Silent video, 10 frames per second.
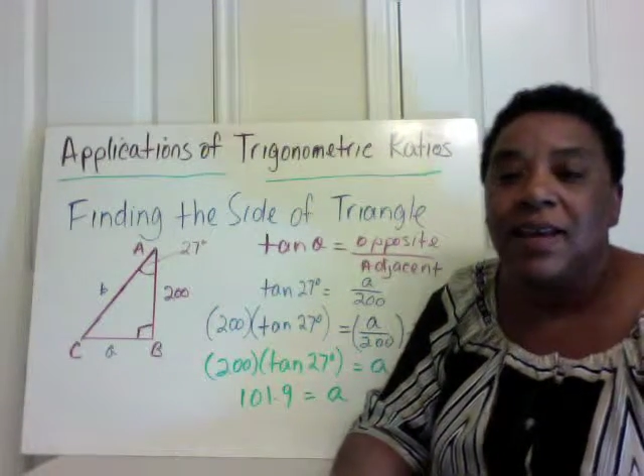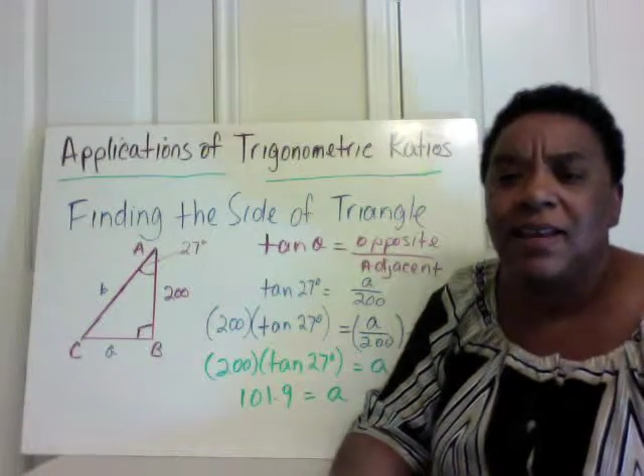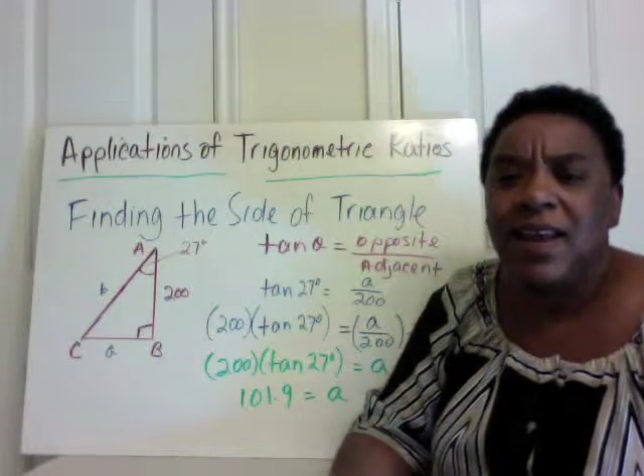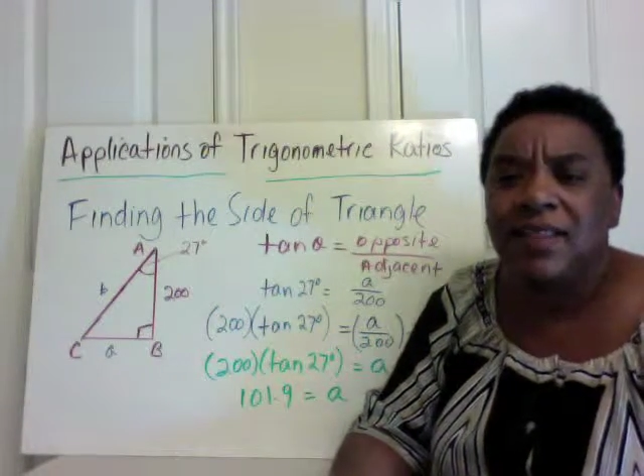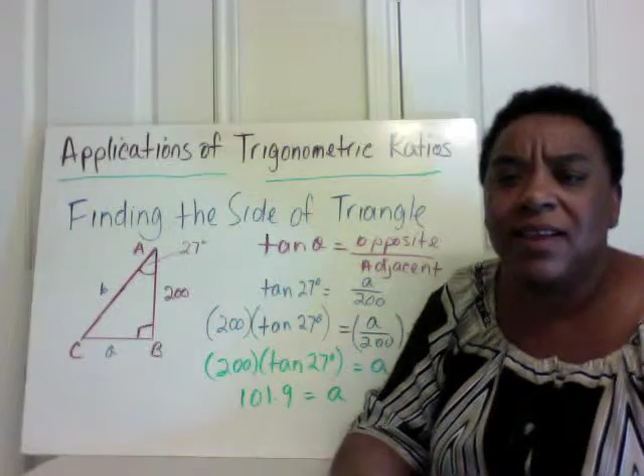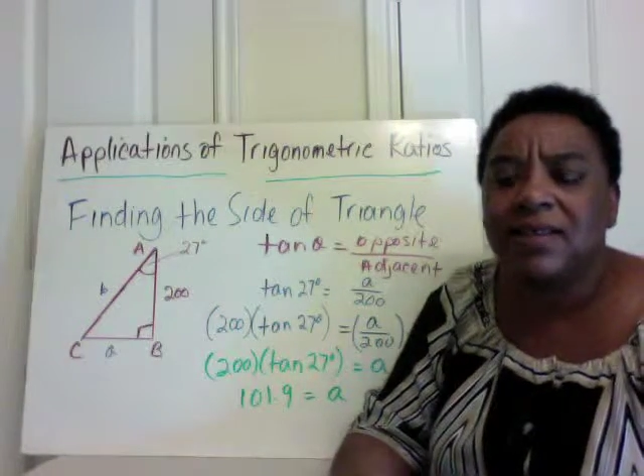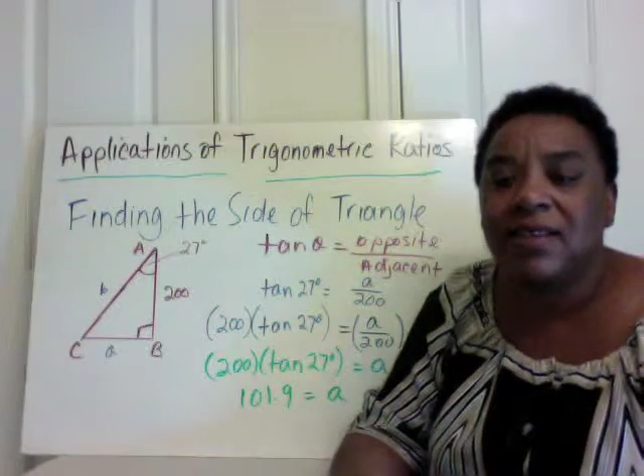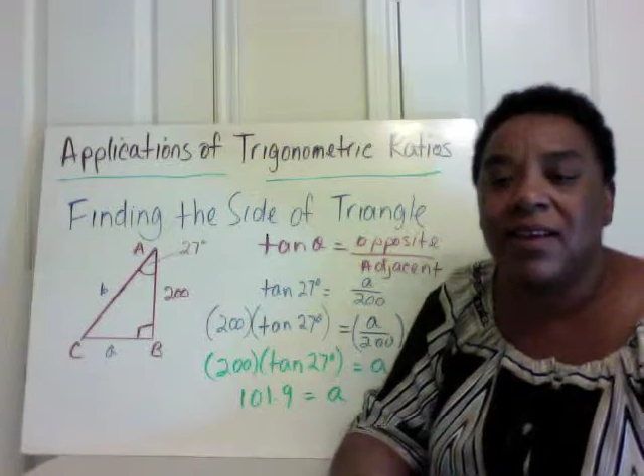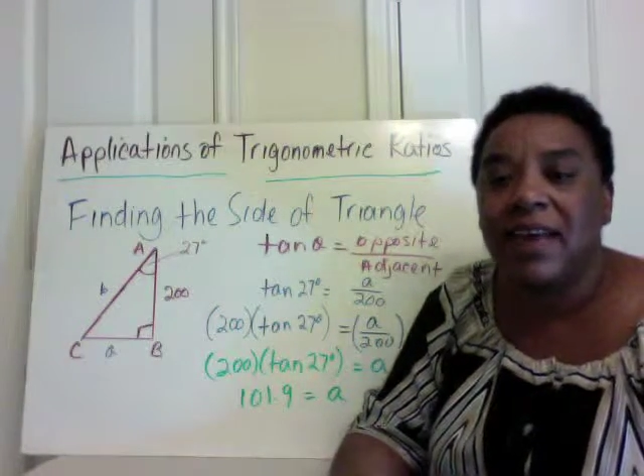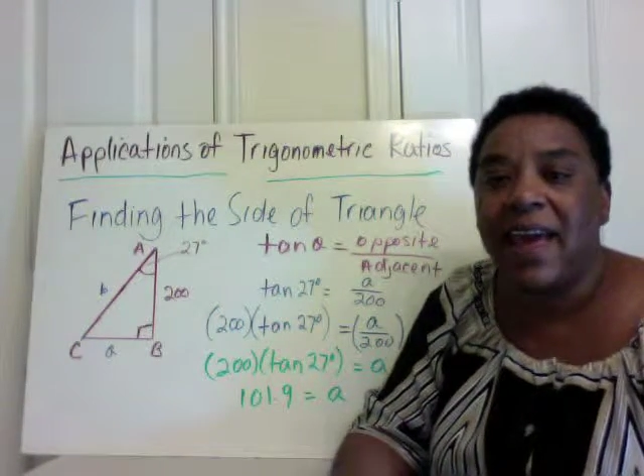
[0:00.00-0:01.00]
Now
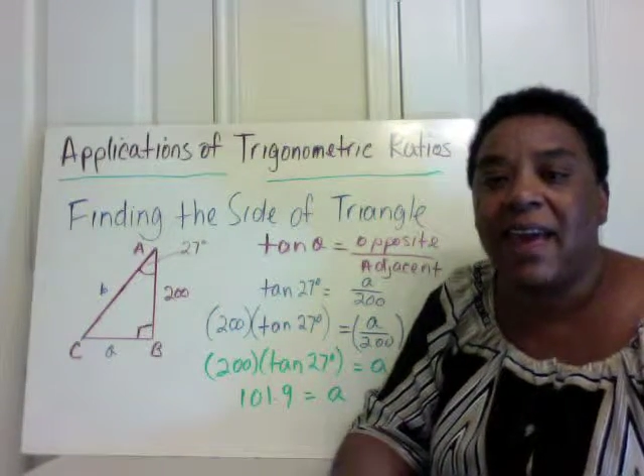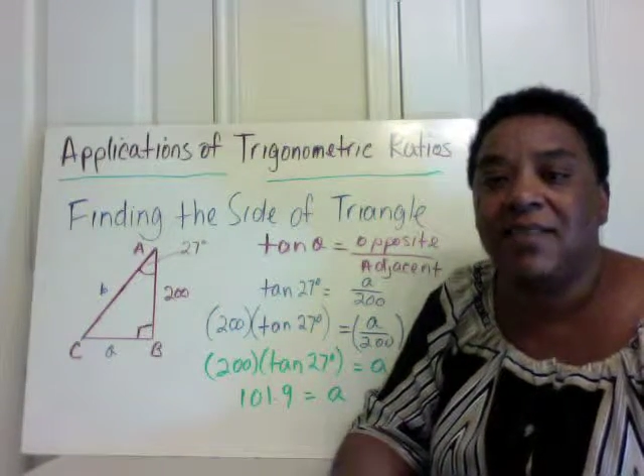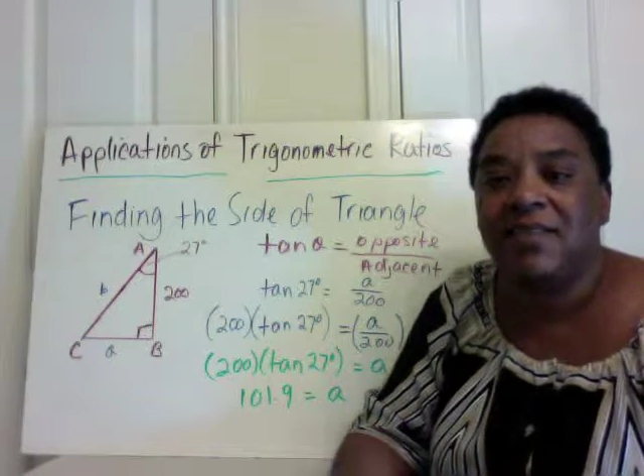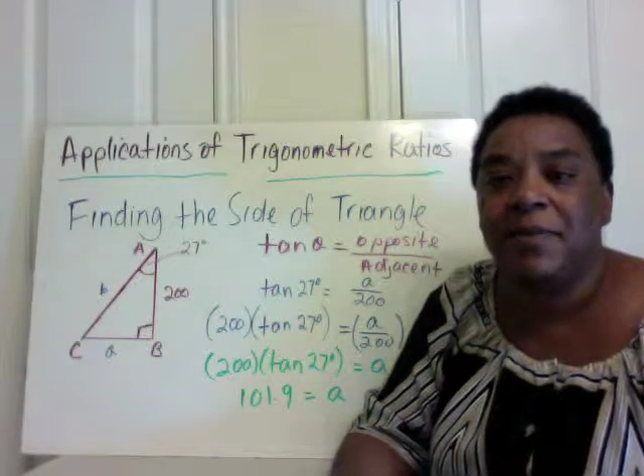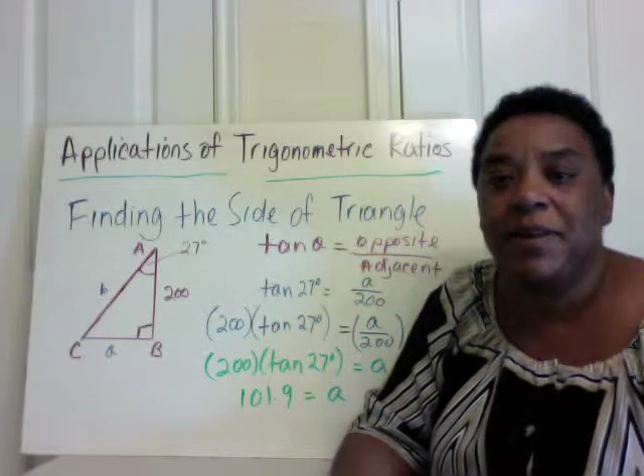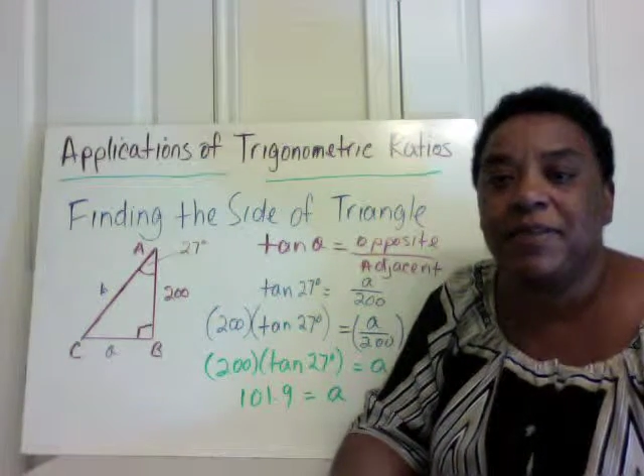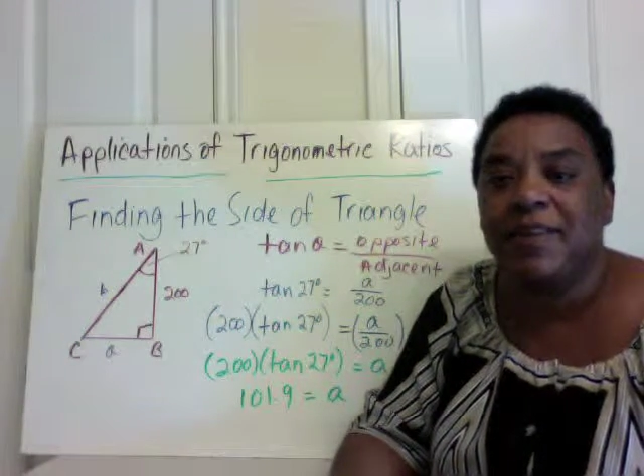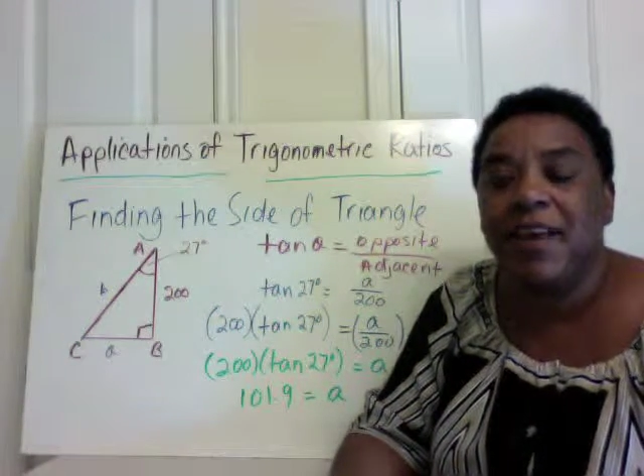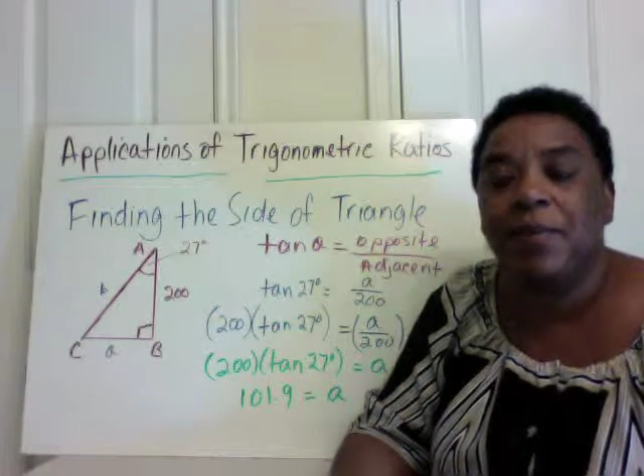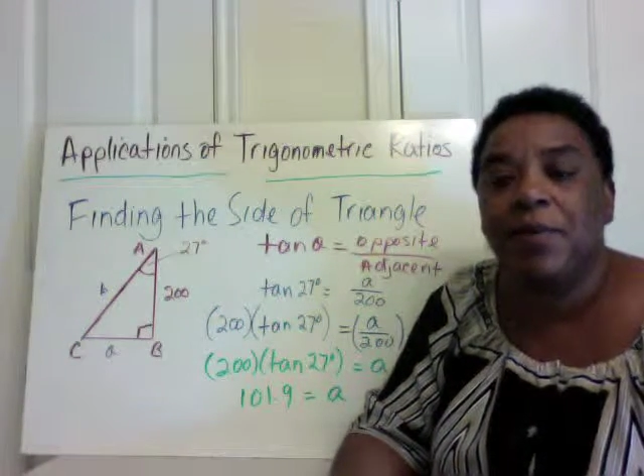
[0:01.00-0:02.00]
let's look at some
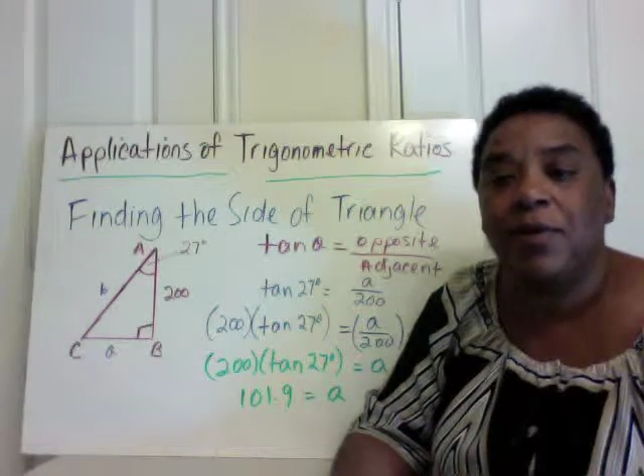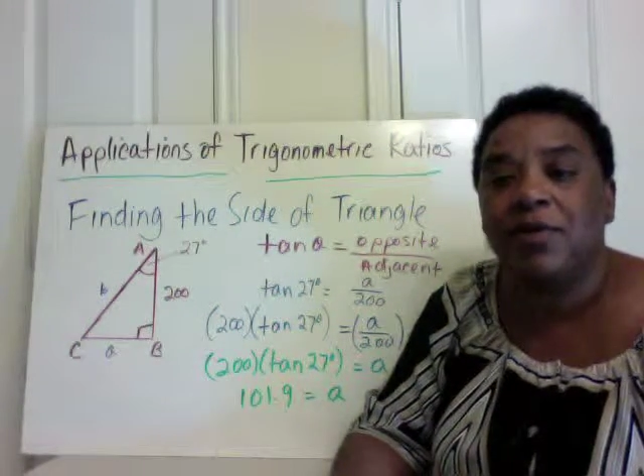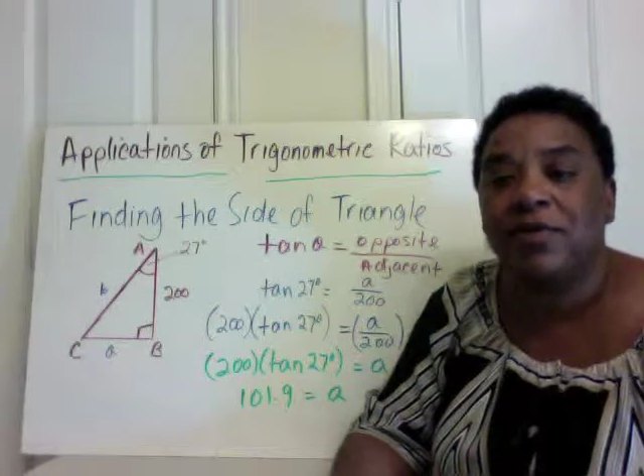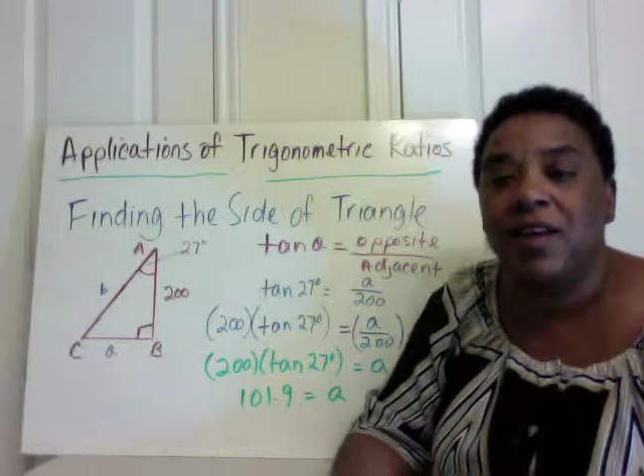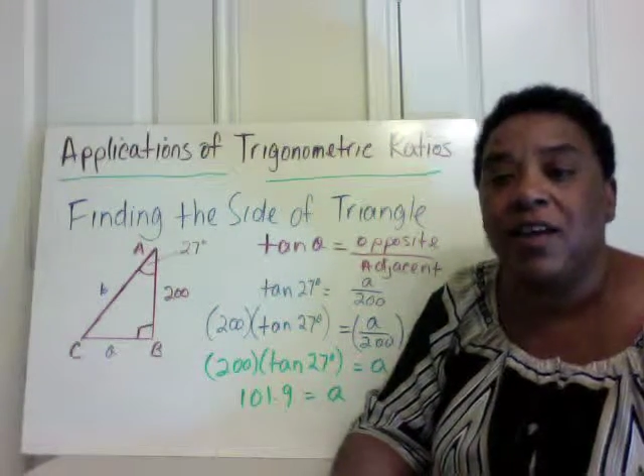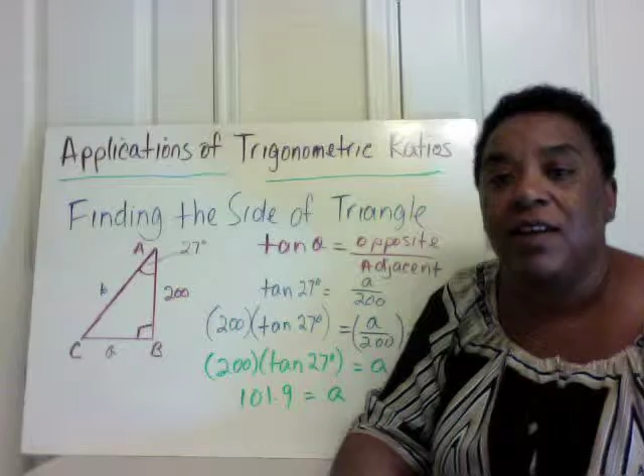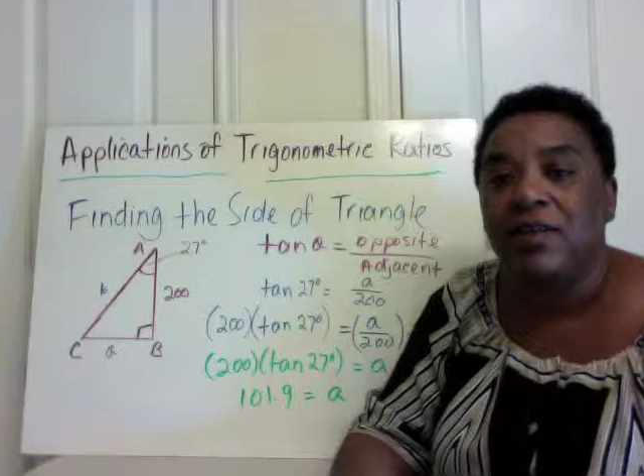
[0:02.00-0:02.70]
examples